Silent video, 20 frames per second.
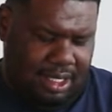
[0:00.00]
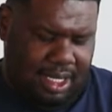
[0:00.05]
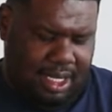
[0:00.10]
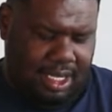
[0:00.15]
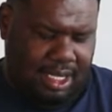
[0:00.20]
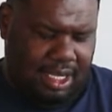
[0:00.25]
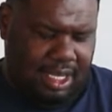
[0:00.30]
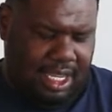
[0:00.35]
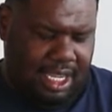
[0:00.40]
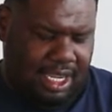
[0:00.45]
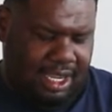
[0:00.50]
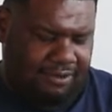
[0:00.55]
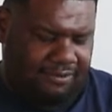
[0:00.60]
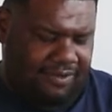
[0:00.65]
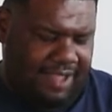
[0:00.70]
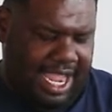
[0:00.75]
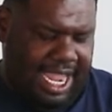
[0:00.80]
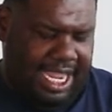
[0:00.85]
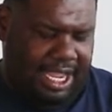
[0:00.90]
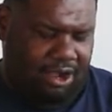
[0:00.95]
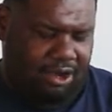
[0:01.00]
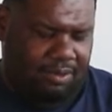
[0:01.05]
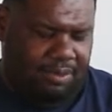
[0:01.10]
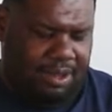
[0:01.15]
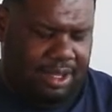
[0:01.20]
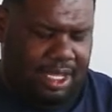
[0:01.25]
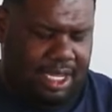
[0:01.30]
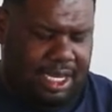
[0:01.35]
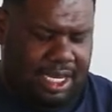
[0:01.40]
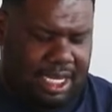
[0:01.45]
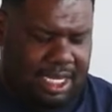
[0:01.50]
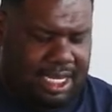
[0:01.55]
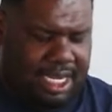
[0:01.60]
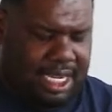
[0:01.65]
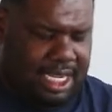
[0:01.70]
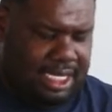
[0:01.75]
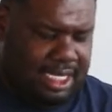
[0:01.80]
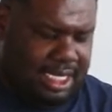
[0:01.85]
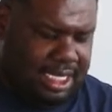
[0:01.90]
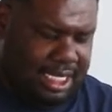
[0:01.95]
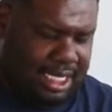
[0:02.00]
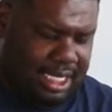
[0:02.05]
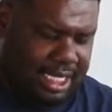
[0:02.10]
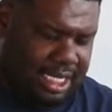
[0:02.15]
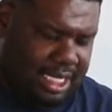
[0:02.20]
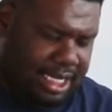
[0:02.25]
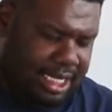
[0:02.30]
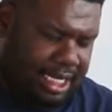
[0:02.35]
and seeing if that helps, and it does.